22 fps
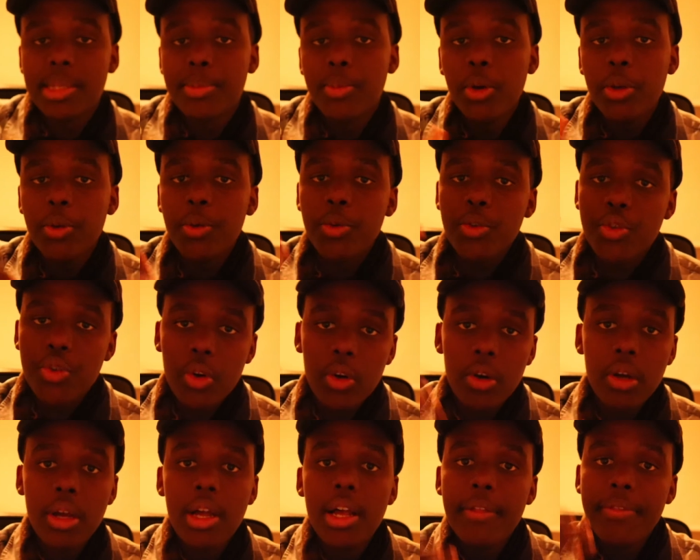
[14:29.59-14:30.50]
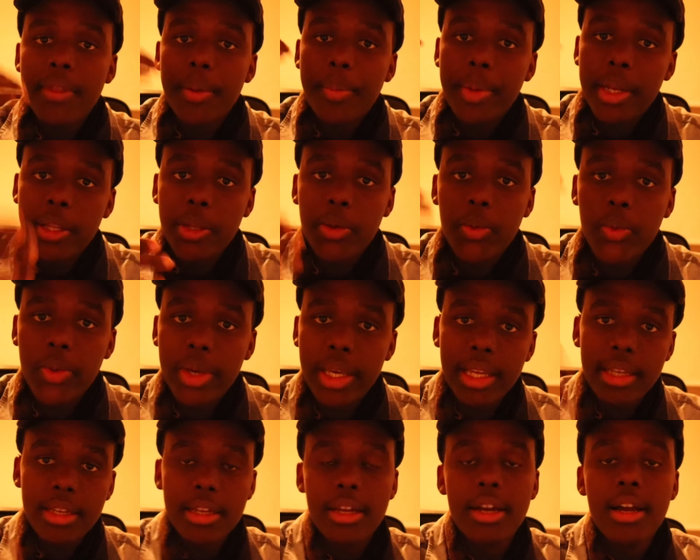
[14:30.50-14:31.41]
more you draw, the better you
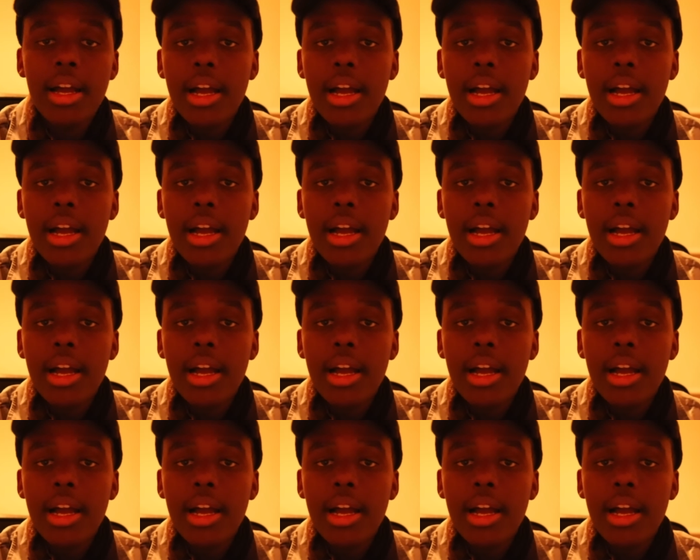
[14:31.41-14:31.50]
get.